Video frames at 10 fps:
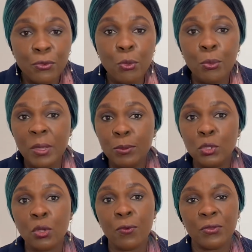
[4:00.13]
will be able
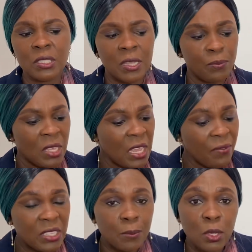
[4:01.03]
to convince them. If
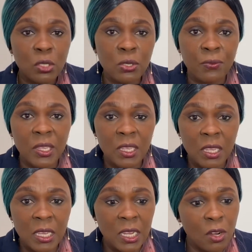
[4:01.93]
it's because of
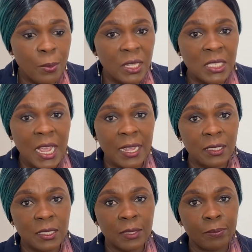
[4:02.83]
economic
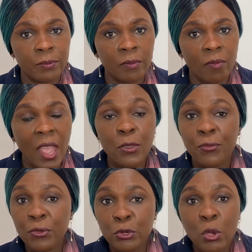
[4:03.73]
ties, and you
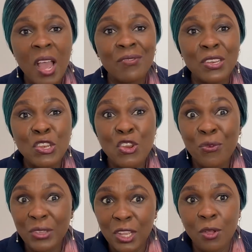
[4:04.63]
feel you have
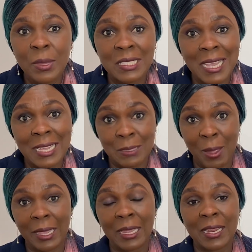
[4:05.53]
enough economic ties
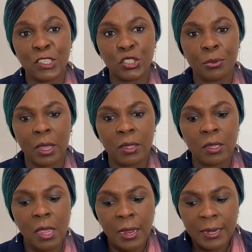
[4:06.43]
back in Nigeria,
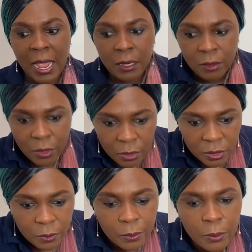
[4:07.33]
then
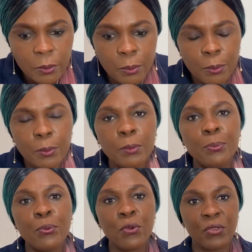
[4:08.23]

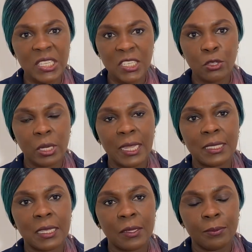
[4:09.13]
prove it in your letter.